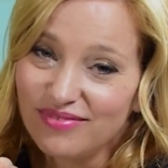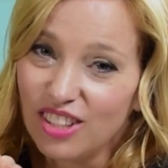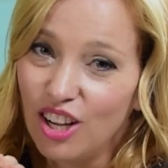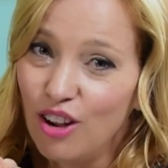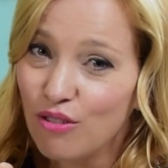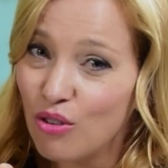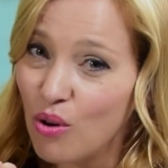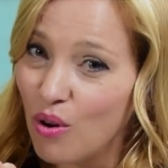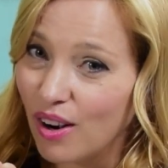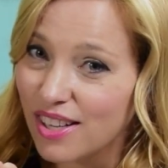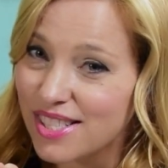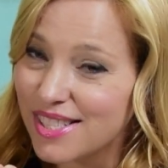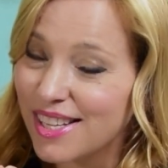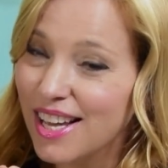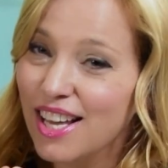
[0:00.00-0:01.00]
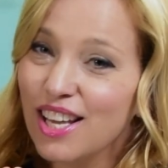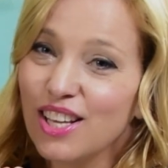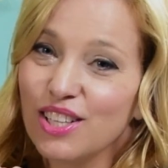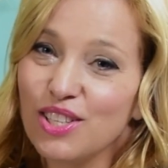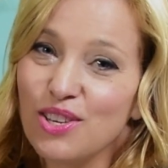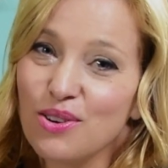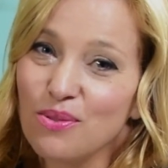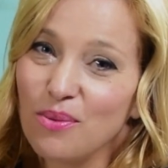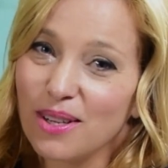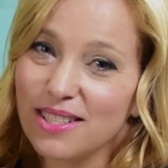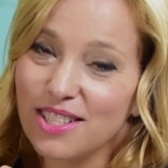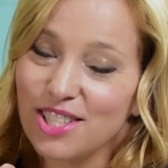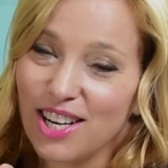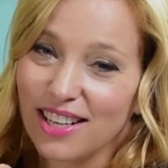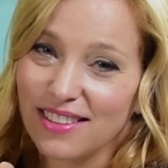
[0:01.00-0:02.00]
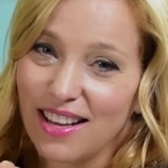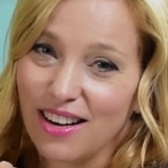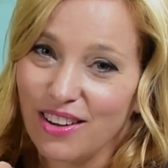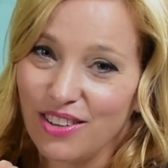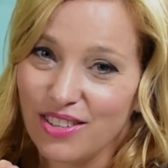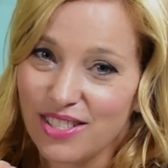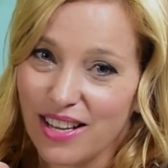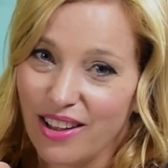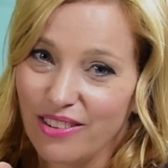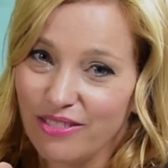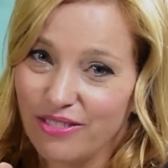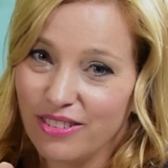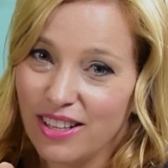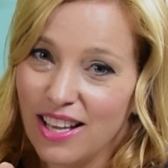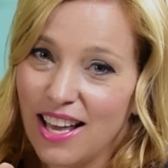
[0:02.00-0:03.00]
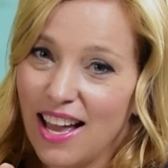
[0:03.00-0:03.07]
Of course, you'll want to check that out yourself,